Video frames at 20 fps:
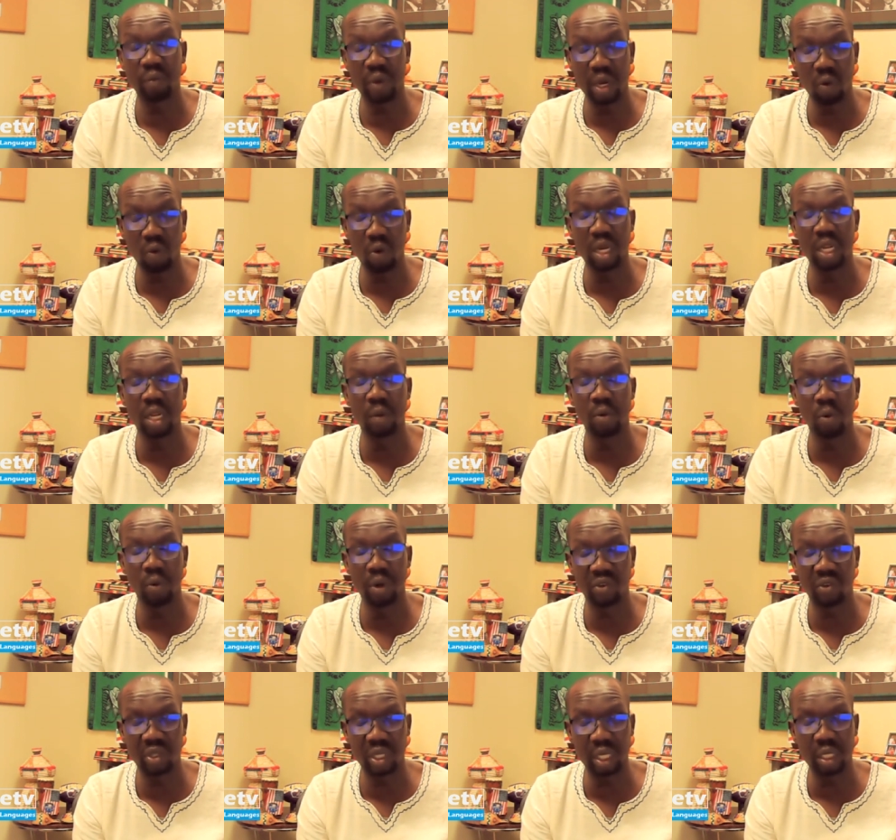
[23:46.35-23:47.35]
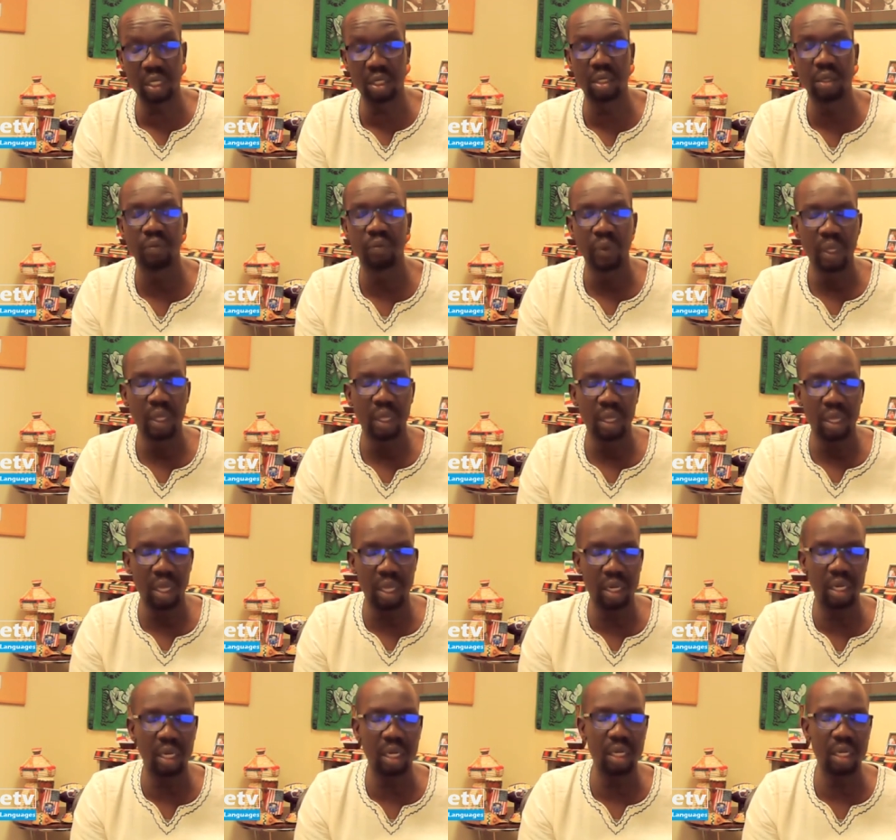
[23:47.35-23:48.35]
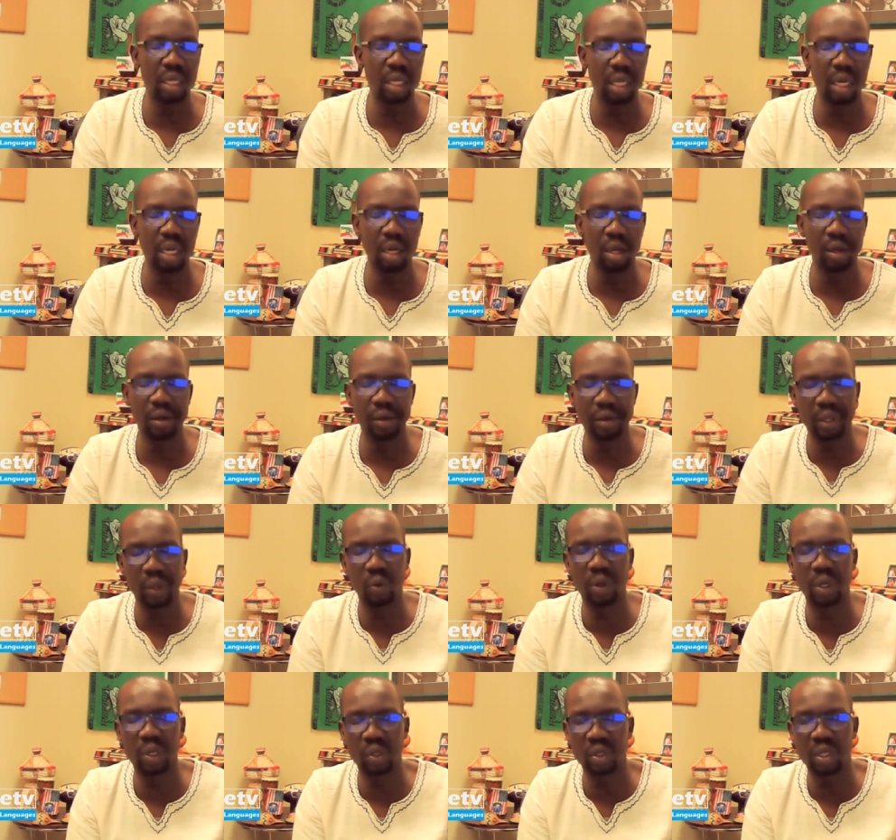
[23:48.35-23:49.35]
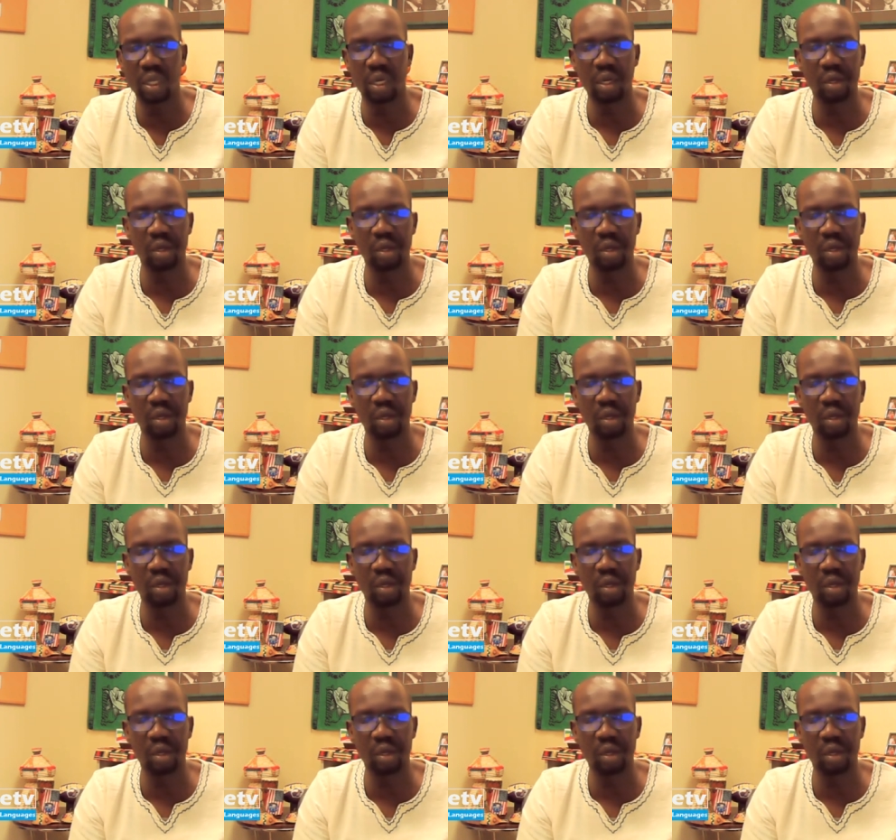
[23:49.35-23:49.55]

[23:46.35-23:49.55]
Agwalamo, was killed, and then it was